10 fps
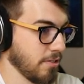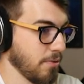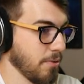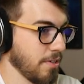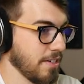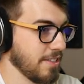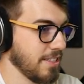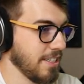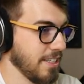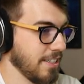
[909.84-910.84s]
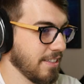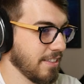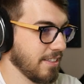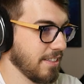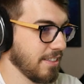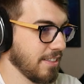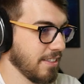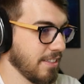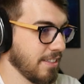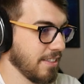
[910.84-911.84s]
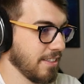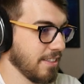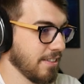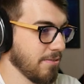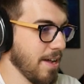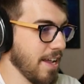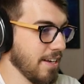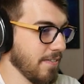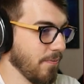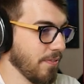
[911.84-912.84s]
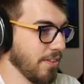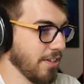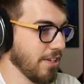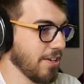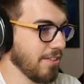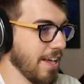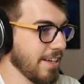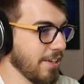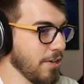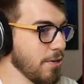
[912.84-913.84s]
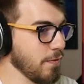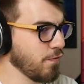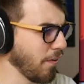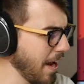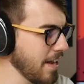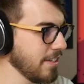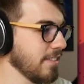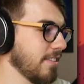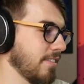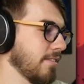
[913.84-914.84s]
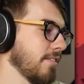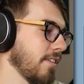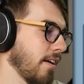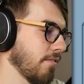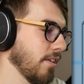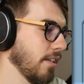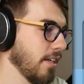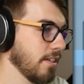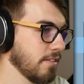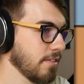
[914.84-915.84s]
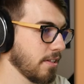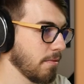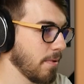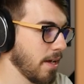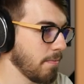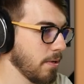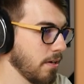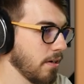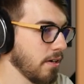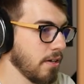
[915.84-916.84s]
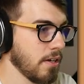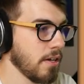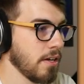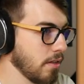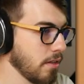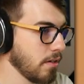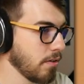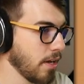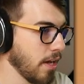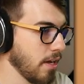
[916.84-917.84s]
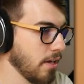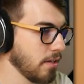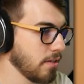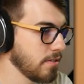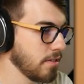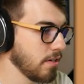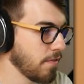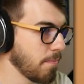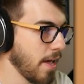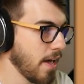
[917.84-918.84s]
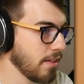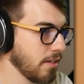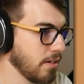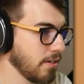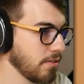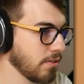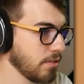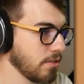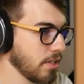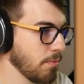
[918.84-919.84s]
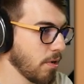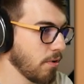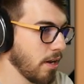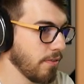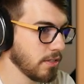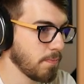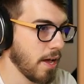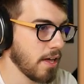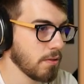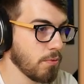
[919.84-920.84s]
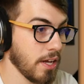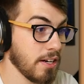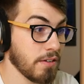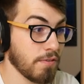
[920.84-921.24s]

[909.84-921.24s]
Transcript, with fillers: Quarantine. Wait, you don't like your new friends? Not really. Let's look at the map here. Okay, this is a different path here. So let's just keep going on this path and we'll get a